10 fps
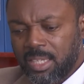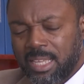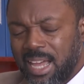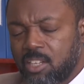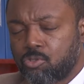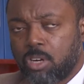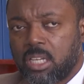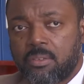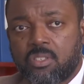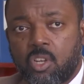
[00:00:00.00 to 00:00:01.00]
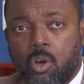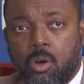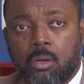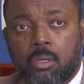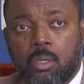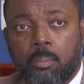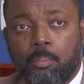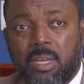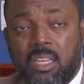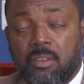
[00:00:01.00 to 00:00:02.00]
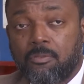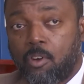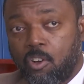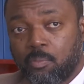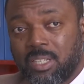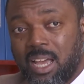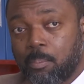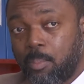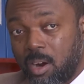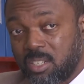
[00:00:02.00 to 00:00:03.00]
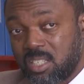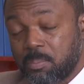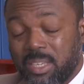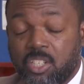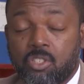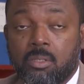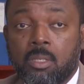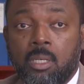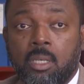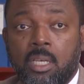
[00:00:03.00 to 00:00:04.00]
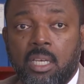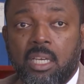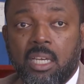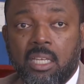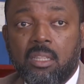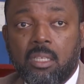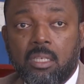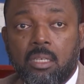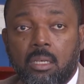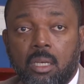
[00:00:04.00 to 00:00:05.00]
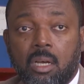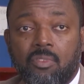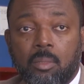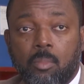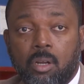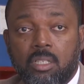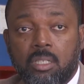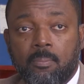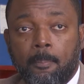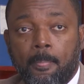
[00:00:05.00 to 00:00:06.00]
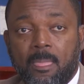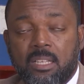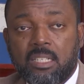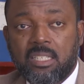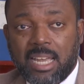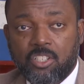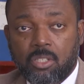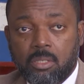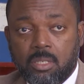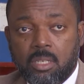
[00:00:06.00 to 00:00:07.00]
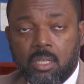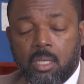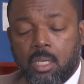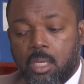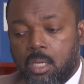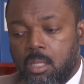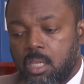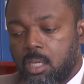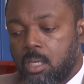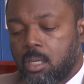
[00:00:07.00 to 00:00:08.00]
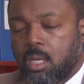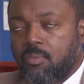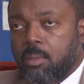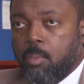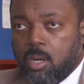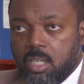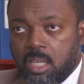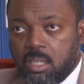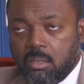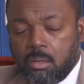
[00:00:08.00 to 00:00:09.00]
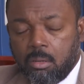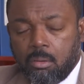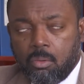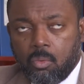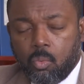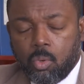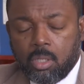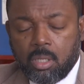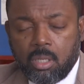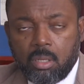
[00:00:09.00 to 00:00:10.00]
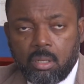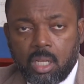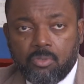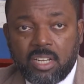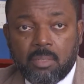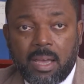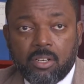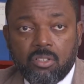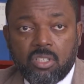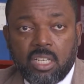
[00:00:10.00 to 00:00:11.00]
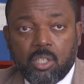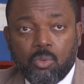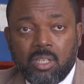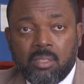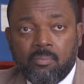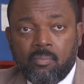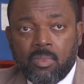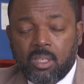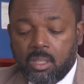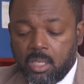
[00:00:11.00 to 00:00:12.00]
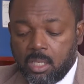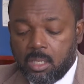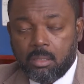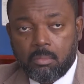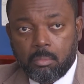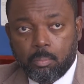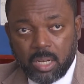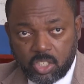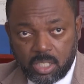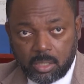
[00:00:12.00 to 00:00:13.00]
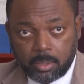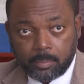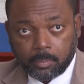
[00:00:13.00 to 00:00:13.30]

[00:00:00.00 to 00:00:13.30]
and that drives our involvement and participation in the governing body sessions. The governing body would address matters including the budget